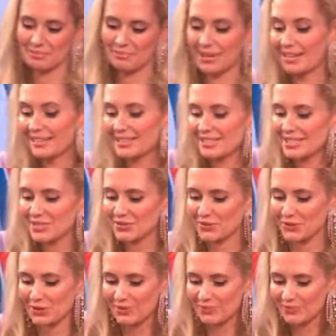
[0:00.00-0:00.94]
but just
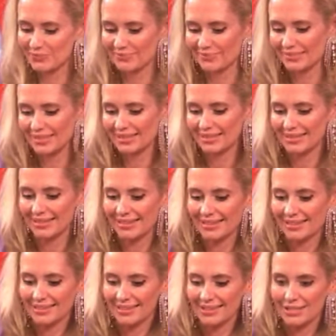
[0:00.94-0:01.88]
for
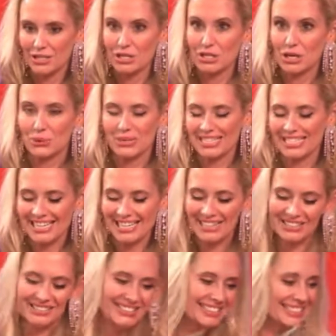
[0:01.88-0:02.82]
show and
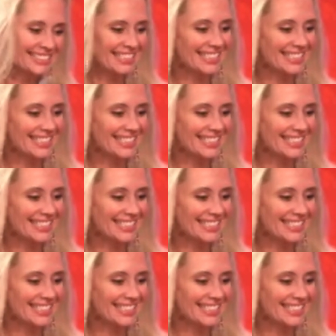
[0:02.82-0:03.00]
tell.